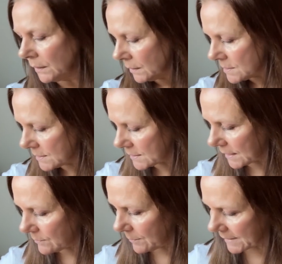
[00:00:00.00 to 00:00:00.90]

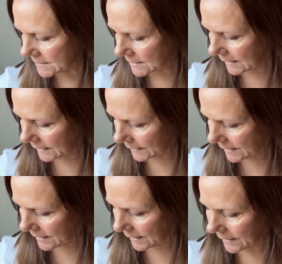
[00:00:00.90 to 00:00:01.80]
Sticking with Matalan,
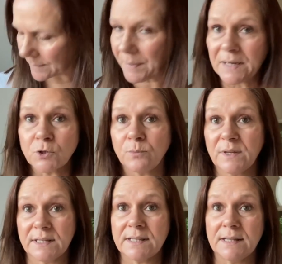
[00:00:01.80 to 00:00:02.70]
I picked up
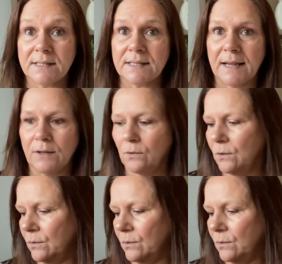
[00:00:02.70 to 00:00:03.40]
this in the sale,